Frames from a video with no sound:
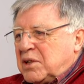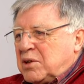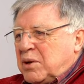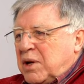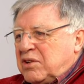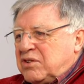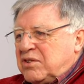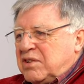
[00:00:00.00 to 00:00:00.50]
the
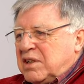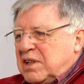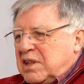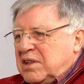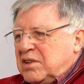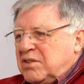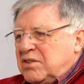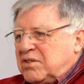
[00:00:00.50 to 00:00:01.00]
question
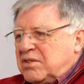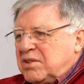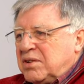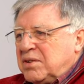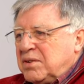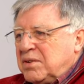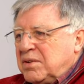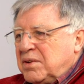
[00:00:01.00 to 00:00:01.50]

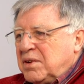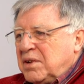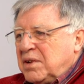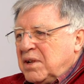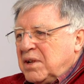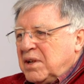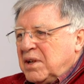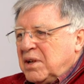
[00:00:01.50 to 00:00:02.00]
is
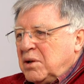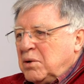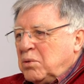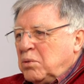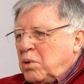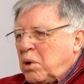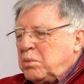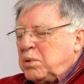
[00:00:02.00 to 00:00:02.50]

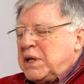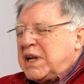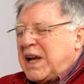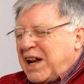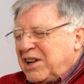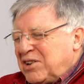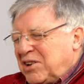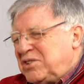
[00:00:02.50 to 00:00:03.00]
what we
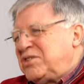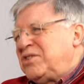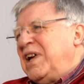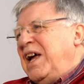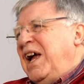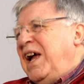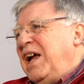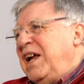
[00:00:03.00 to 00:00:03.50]
cannot
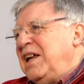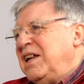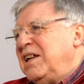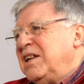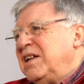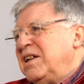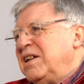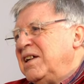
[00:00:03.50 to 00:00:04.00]
say
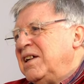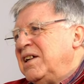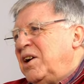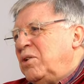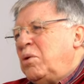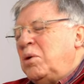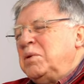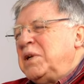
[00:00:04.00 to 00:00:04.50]

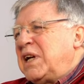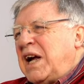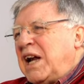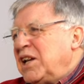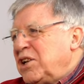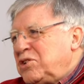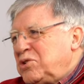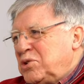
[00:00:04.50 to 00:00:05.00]
or what we
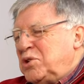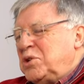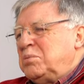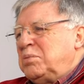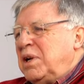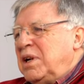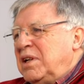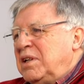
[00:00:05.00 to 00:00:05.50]
cannot talk
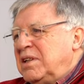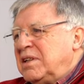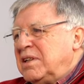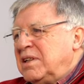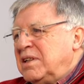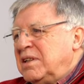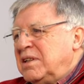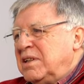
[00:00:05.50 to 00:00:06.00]
about,
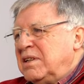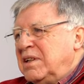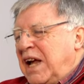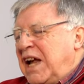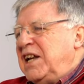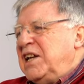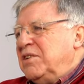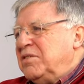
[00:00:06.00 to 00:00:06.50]

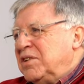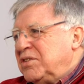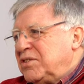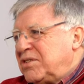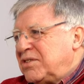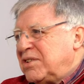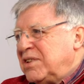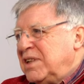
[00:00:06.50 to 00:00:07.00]
any of
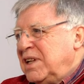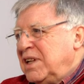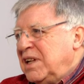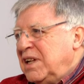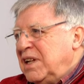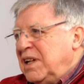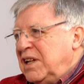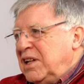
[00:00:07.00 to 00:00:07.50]
us,
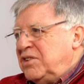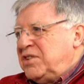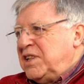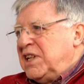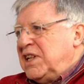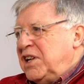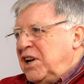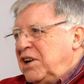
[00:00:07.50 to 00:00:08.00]
is
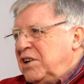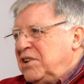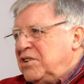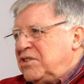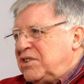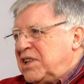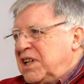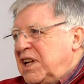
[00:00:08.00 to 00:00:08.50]
the
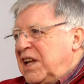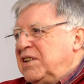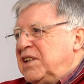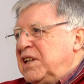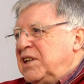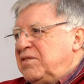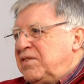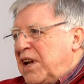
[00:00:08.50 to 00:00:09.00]
inerrancy
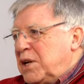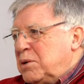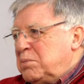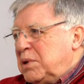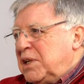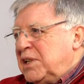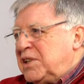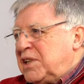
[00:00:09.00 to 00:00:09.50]
and the
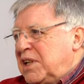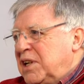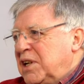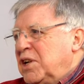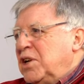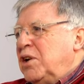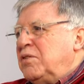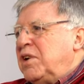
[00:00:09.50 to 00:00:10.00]
infallibility
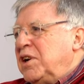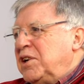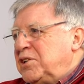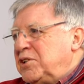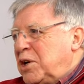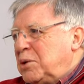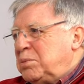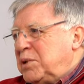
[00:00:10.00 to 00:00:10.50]
of our
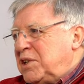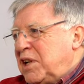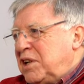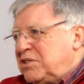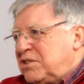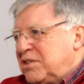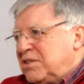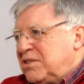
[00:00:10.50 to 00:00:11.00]

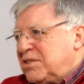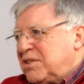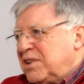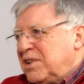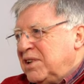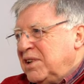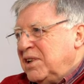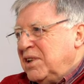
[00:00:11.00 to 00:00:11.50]
interpretations
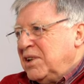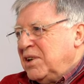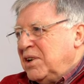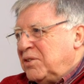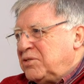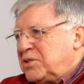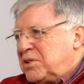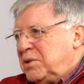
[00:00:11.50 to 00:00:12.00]
okay.
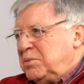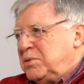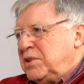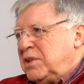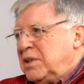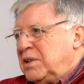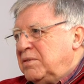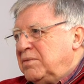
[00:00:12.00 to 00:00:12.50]
of
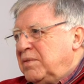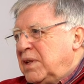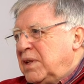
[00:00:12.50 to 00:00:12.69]
Scripture.